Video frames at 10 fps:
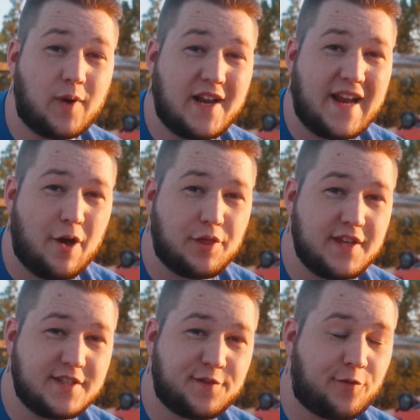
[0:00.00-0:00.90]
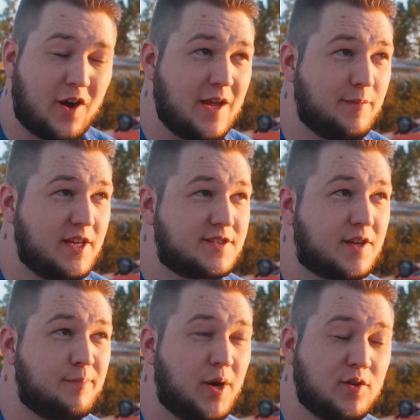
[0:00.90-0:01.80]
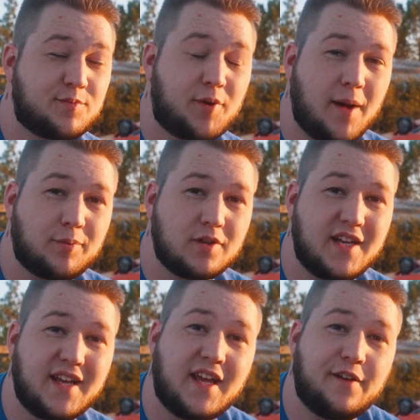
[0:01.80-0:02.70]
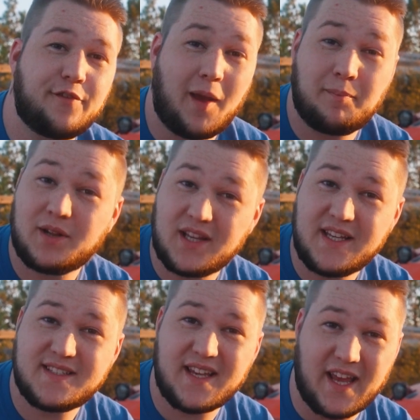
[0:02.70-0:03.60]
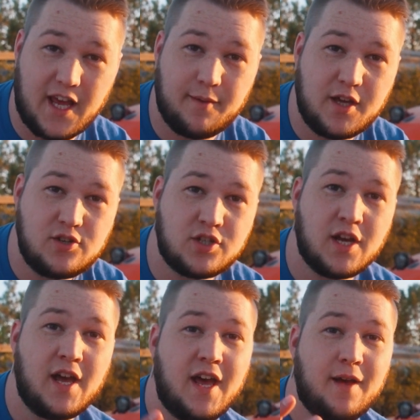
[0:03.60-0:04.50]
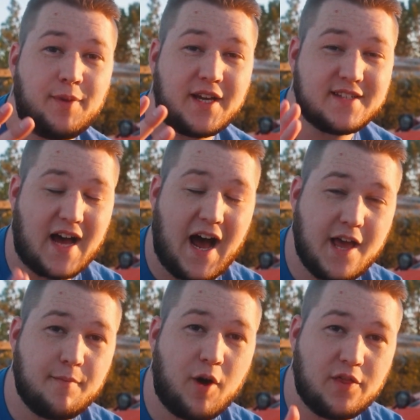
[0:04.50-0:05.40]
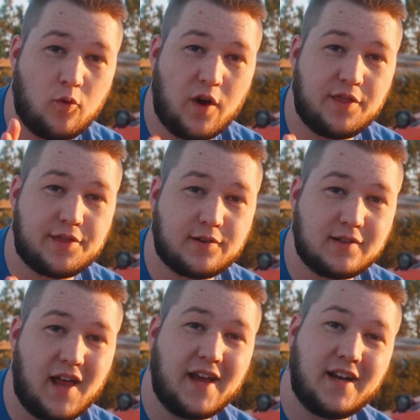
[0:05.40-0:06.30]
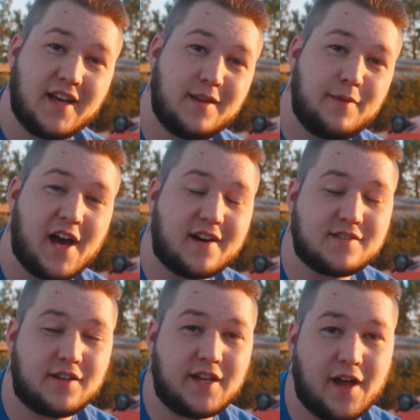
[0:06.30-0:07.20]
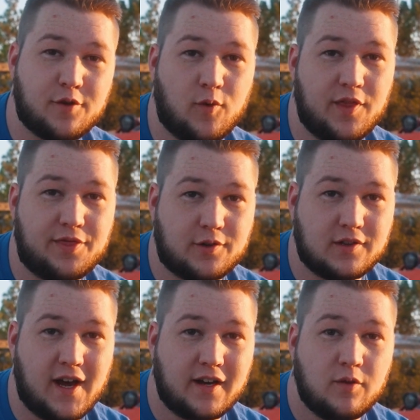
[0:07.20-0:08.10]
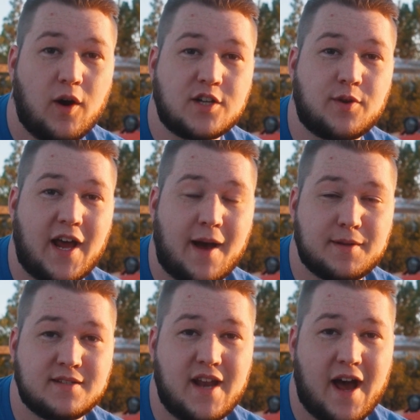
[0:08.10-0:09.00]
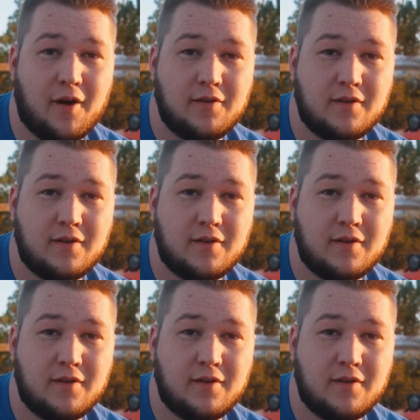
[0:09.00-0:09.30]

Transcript: right now, this frame is composed properly to give a pleasing image because I am on the 1/3 line and the Miata's on the other 1/3 line. Watch what happens now.